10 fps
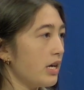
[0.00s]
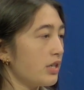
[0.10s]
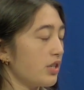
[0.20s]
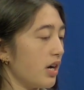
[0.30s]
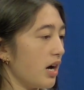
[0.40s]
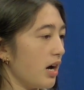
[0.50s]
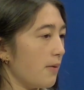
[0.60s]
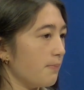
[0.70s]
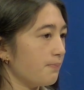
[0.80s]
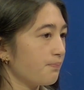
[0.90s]
to
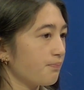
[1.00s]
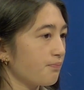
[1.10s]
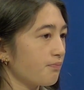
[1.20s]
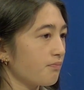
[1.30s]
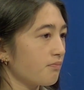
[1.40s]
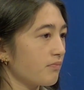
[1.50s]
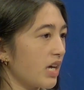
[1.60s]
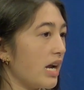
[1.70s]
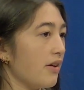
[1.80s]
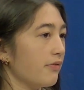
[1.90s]

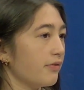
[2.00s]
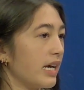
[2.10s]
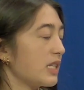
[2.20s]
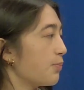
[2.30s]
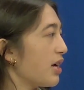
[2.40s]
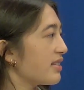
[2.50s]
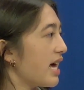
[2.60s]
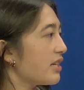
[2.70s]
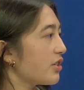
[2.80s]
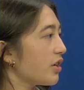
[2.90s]
kind of express
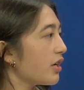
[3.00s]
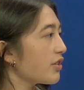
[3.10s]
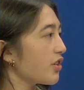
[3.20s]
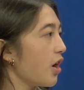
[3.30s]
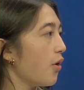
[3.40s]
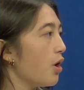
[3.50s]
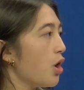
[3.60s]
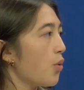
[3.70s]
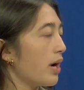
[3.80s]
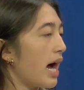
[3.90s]
that to her. So
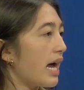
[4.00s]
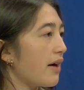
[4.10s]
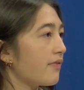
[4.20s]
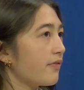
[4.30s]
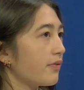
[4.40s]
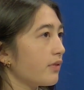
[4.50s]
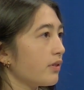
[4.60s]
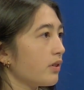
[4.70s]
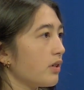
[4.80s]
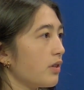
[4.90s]
when I have
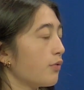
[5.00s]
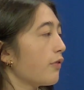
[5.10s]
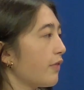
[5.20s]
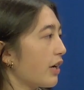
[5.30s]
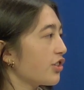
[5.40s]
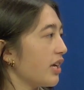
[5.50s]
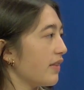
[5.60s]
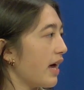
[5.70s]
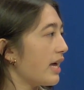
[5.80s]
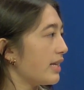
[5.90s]
the reflection
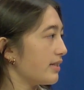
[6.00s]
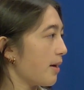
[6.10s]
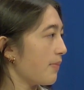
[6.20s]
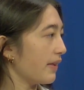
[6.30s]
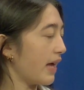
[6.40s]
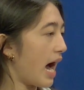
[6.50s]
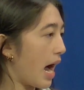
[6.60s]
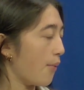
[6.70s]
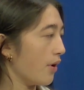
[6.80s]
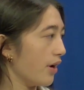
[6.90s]
that is something that I
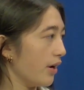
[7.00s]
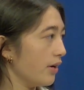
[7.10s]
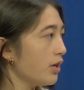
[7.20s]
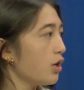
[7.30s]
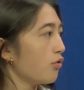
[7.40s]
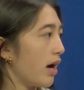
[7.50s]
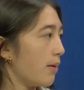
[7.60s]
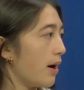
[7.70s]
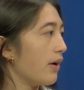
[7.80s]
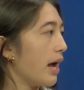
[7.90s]
want to write
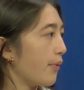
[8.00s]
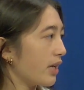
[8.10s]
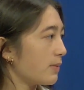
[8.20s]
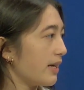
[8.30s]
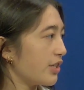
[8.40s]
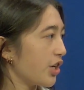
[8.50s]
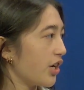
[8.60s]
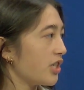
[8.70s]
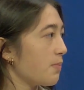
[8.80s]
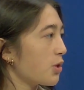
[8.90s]
about and I want to explain to her,
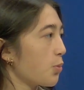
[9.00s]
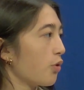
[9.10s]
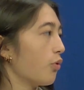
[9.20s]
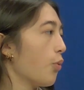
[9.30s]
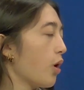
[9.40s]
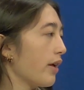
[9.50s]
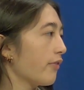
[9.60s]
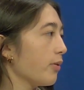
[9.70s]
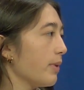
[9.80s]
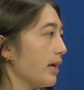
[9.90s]
it's much more rewarding for
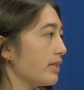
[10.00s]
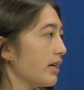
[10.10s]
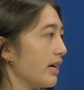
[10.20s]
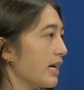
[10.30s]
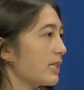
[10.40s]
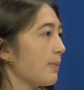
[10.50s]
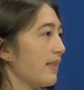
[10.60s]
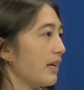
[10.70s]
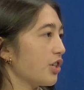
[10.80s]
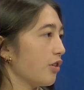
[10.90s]
me to explain
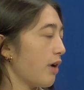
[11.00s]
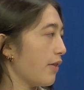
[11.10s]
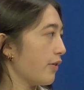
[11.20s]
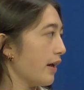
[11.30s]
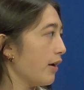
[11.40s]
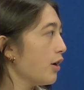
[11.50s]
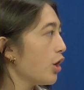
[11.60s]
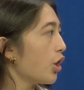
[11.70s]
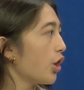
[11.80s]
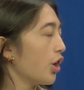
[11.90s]
that to her rather than
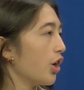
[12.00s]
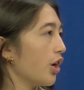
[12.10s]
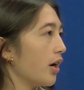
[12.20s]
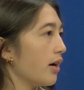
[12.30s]
her,